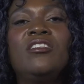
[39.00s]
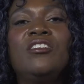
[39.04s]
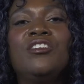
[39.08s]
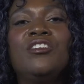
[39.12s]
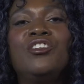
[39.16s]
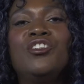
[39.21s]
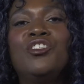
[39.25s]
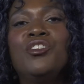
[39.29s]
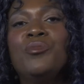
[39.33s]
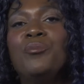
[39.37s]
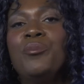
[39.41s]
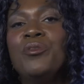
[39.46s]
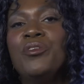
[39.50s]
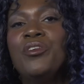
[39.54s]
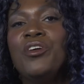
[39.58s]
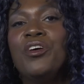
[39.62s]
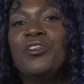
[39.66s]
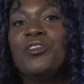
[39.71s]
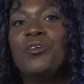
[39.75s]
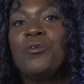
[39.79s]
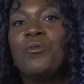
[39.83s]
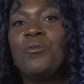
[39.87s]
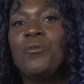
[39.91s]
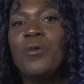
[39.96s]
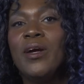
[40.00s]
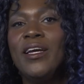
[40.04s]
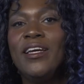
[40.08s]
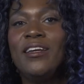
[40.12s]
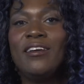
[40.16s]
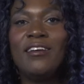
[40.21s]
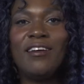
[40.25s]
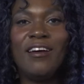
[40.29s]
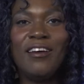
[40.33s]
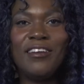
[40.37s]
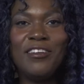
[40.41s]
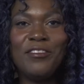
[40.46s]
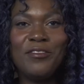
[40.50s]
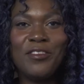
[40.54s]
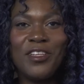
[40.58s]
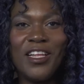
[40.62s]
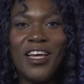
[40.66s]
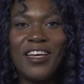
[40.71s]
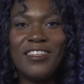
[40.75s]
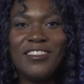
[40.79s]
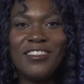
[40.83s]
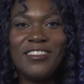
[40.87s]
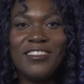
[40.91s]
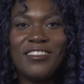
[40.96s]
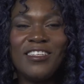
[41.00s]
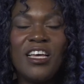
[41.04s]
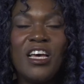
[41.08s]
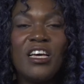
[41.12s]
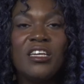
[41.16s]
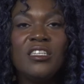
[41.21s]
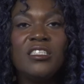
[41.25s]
us to put on the right kind of glasses